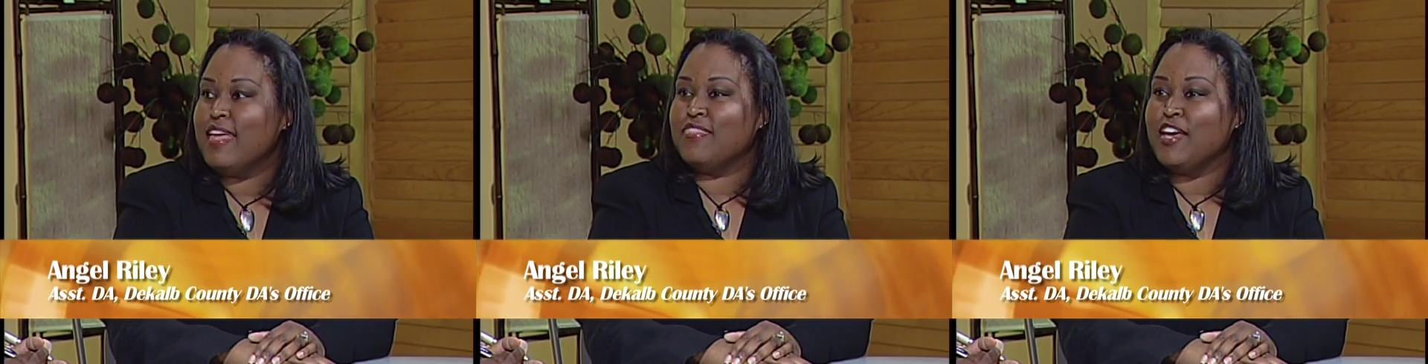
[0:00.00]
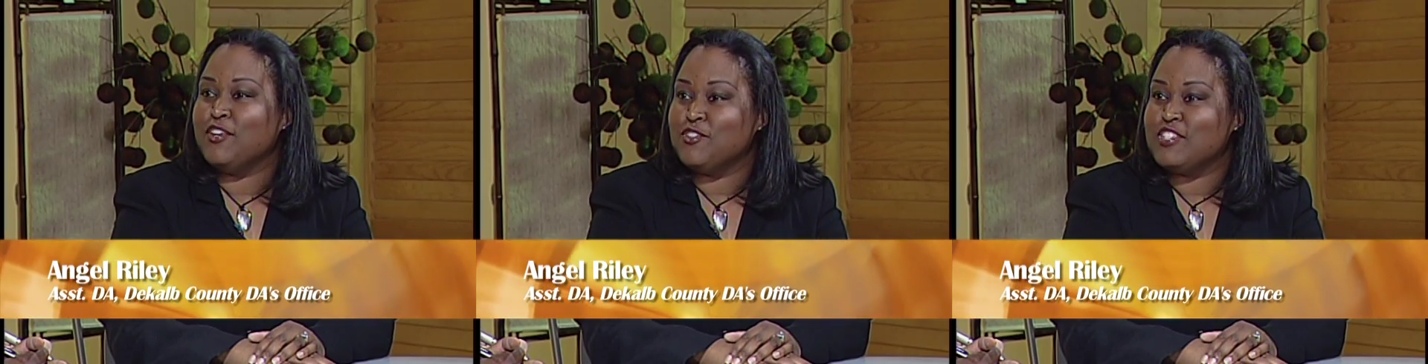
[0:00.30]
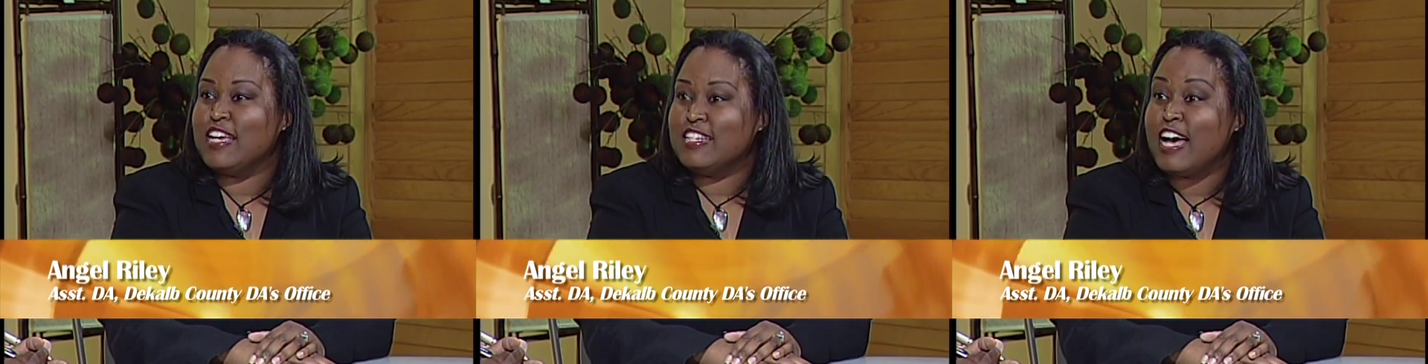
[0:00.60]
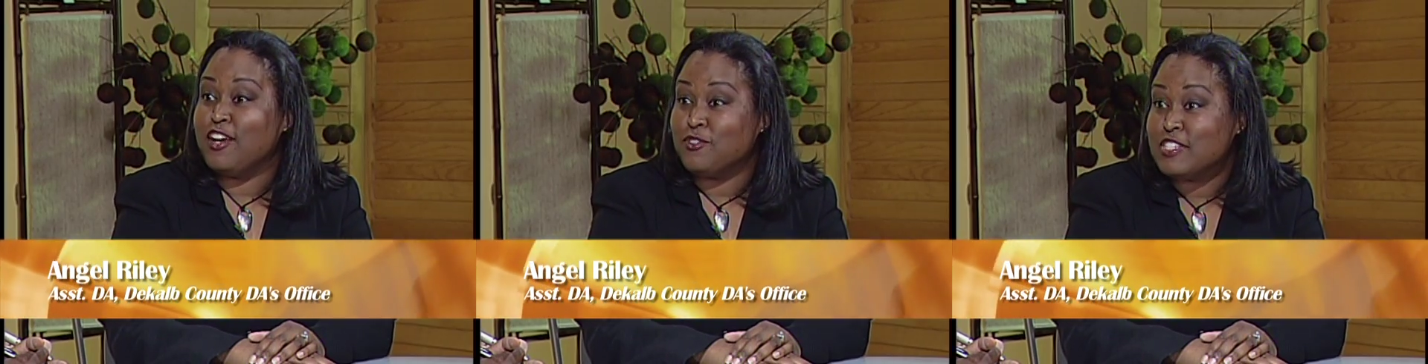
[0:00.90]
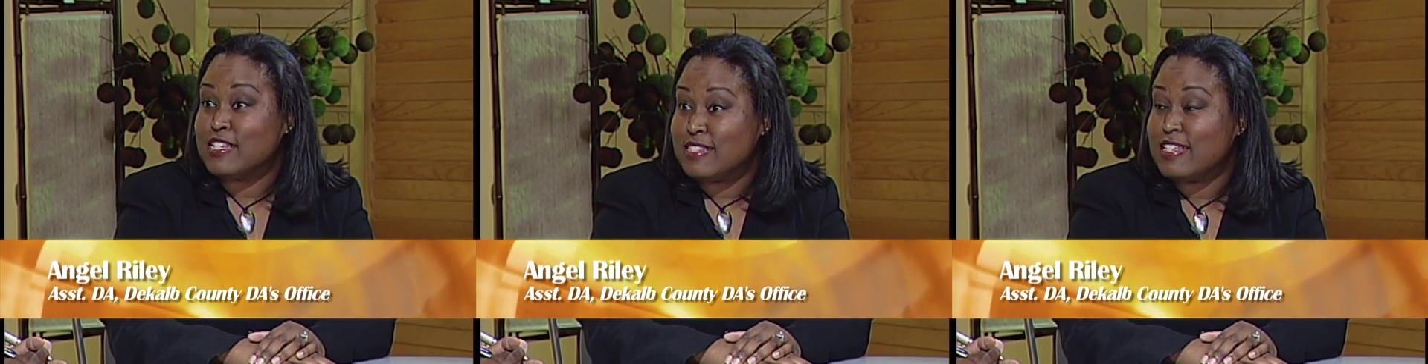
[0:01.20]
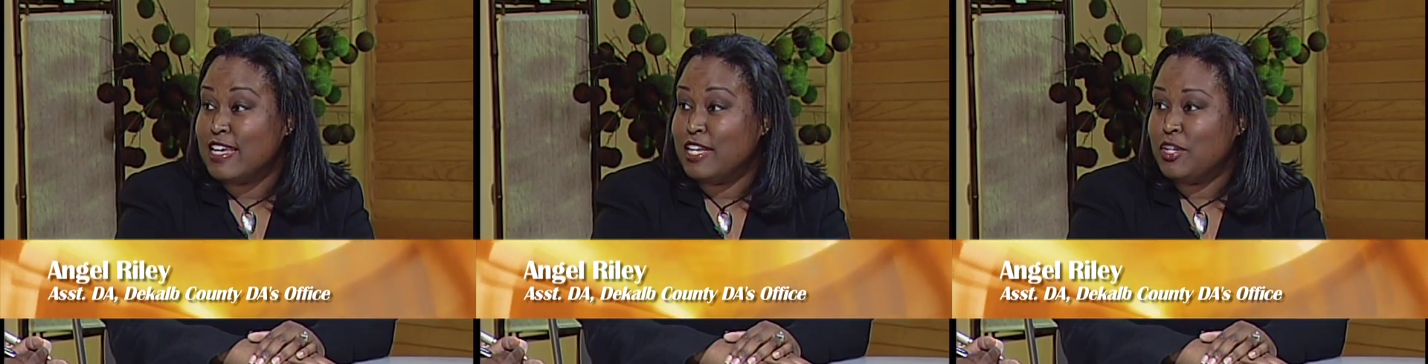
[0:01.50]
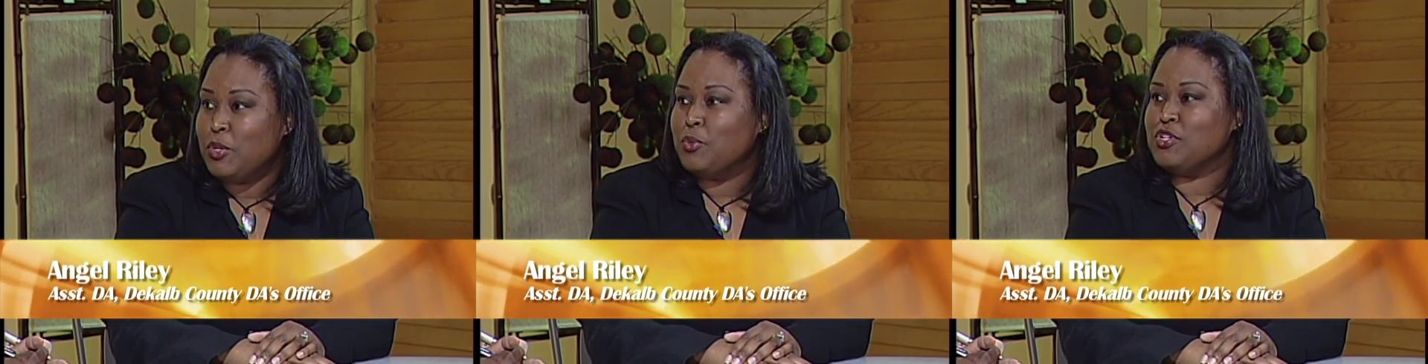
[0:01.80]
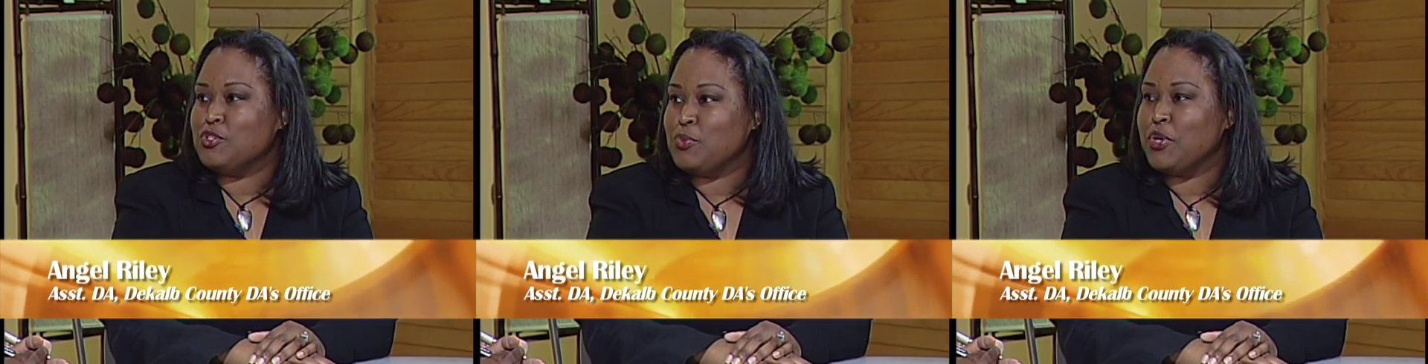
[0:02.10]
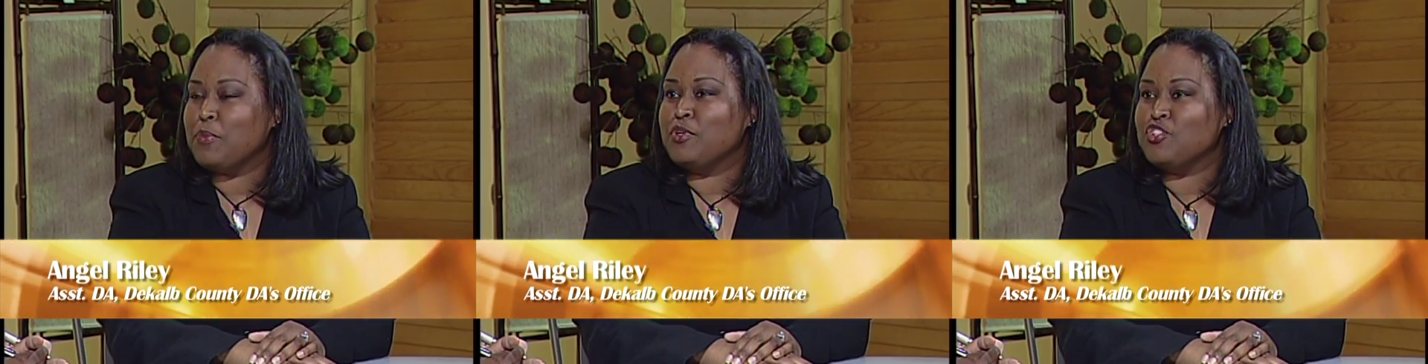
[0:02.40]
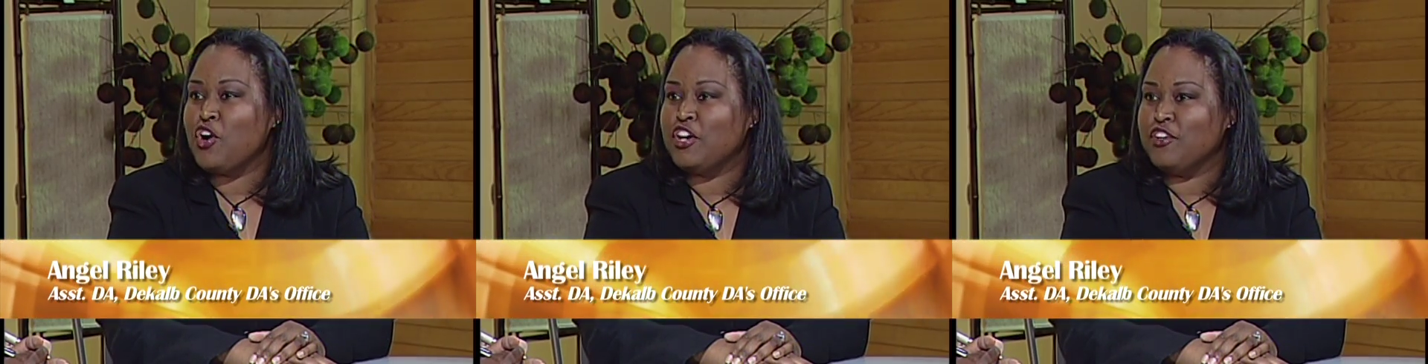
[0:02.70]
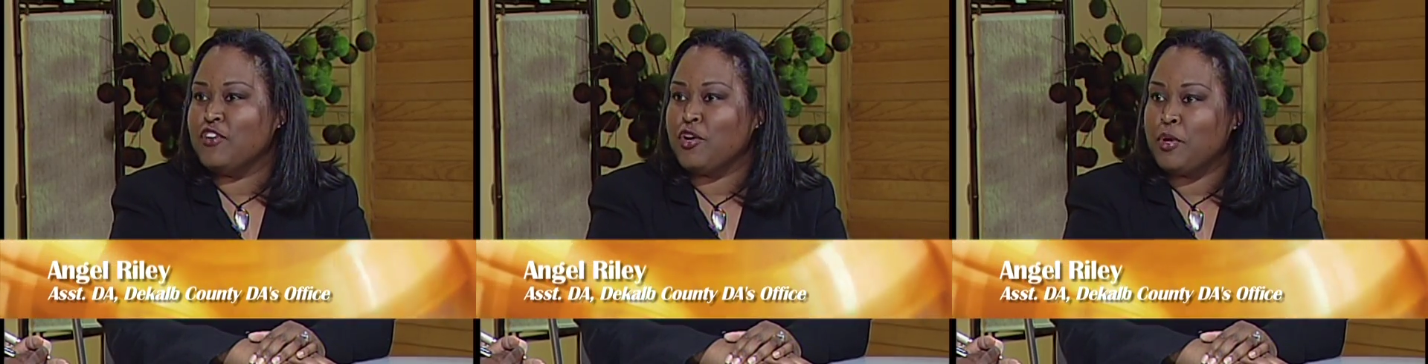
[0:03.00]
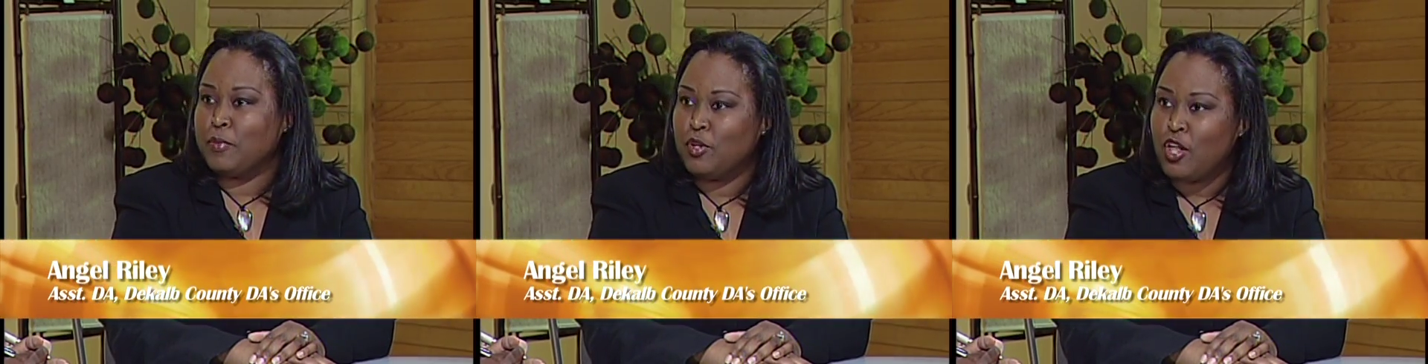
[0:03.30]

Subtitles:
they understand Title 16, which is where the majority of our criminal